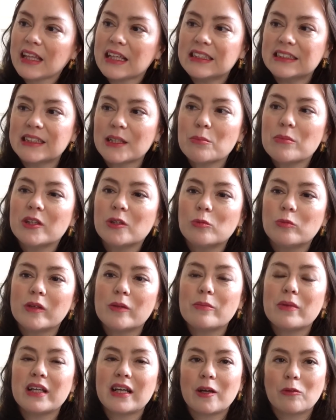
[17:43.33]
Some of the
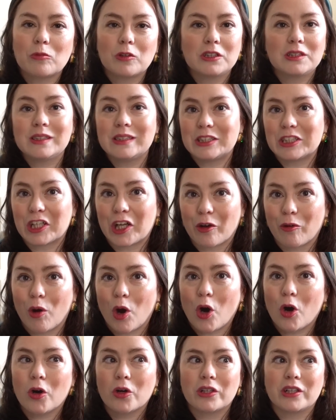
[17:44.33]
women I wanted to go
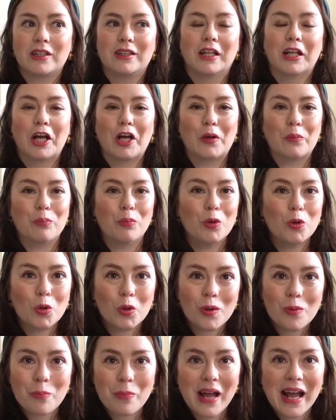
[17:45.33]
on and learn
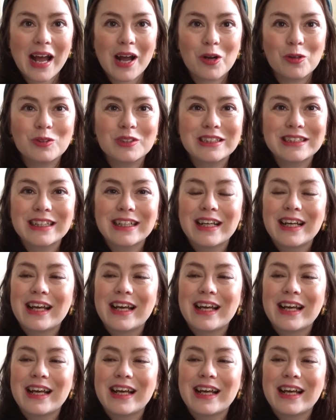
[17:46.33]
more about,